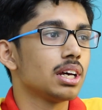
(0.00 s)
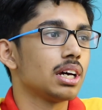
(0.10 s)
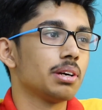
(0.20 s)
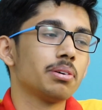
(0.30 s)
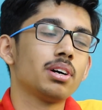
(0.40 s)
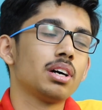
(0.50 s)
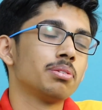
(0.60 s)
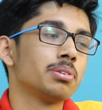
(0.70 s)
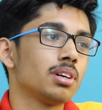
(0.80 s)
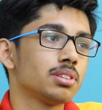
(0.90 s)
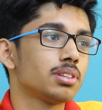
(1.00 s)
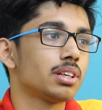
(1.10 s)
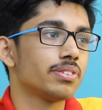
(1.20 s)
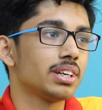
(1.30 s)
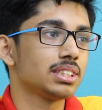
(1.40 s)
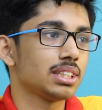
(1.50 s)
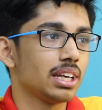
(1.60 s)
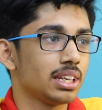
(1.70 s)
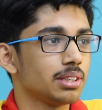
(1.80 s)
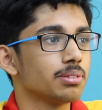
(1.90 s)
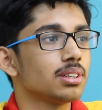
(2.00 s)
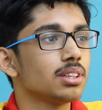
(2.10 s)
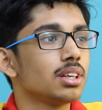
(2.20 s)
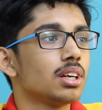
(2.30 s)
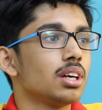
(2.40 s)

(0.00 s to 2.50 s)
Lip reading: And I would also advise anyone